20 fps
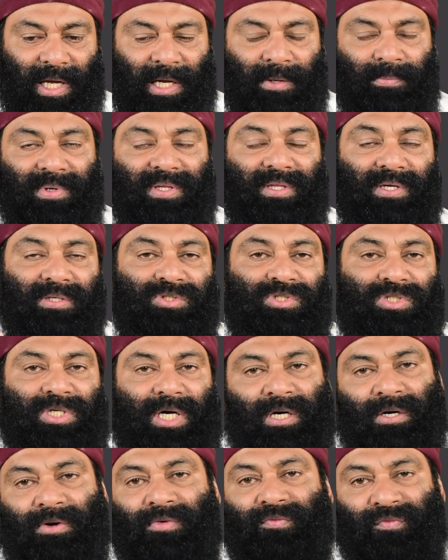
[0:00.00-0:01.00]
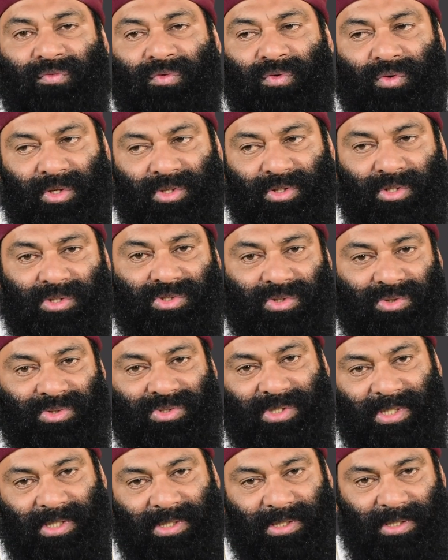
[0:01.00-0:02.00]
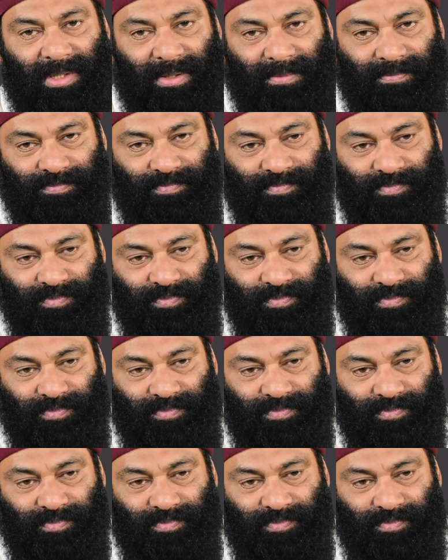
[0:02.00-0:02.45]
can be the junk food in the society.